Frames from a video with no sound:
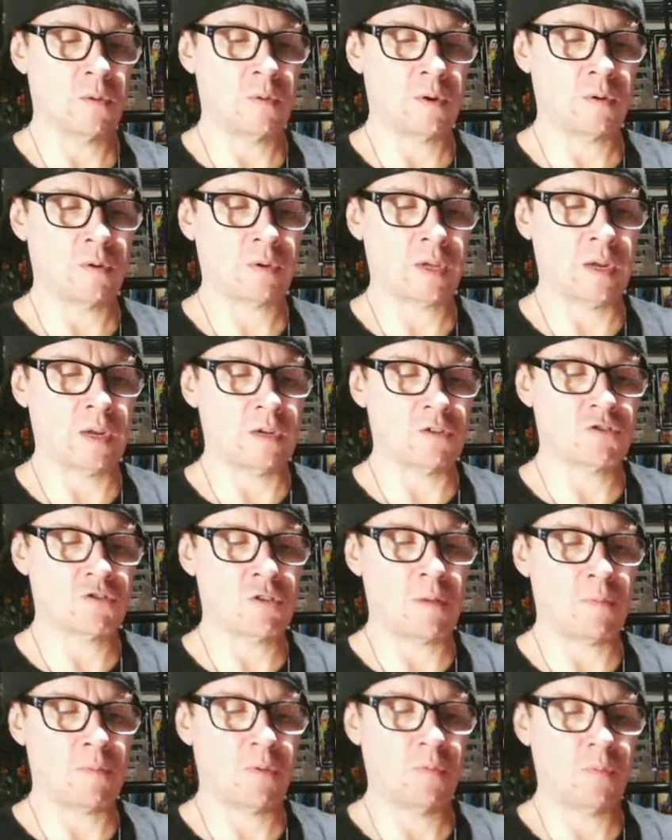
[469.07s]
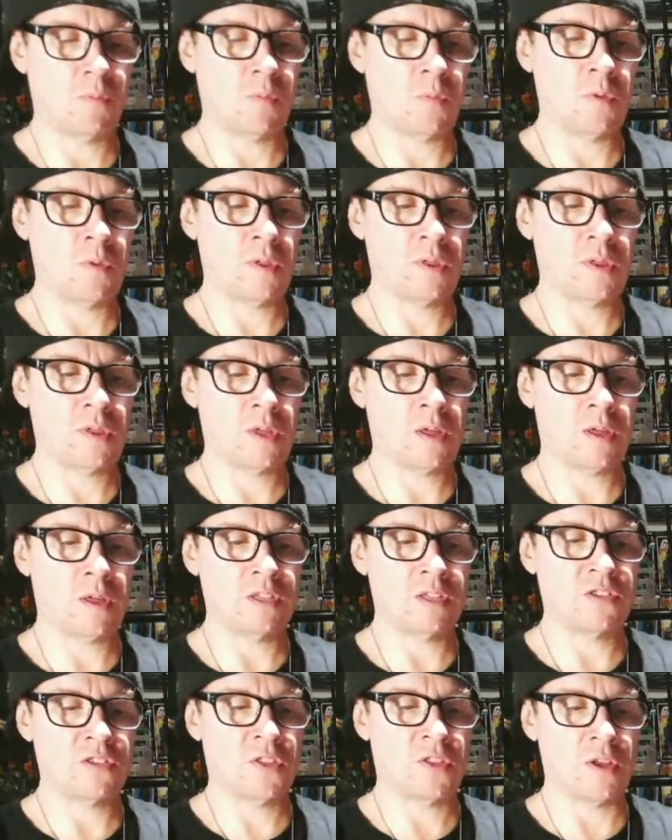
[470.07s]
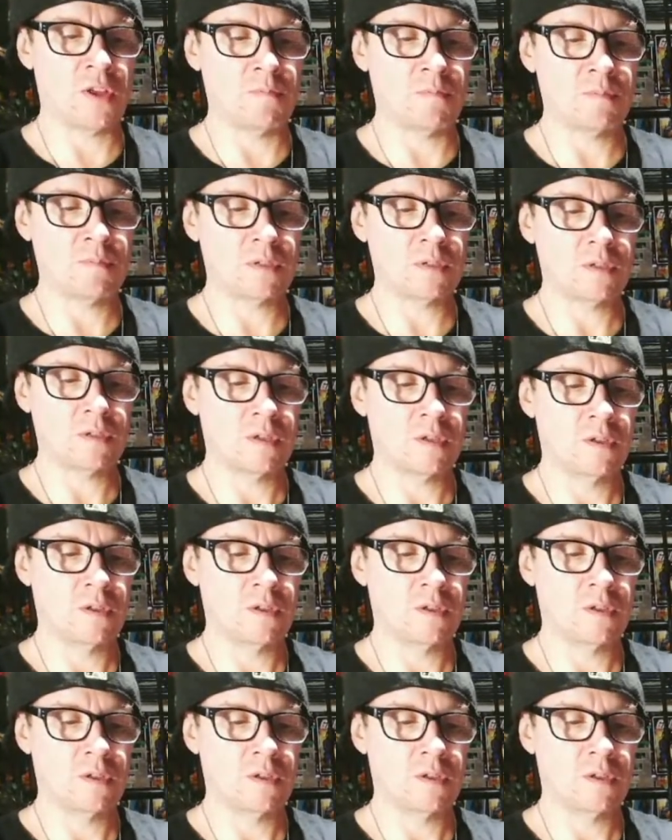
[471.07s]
we don't get in trouble with his thumbs.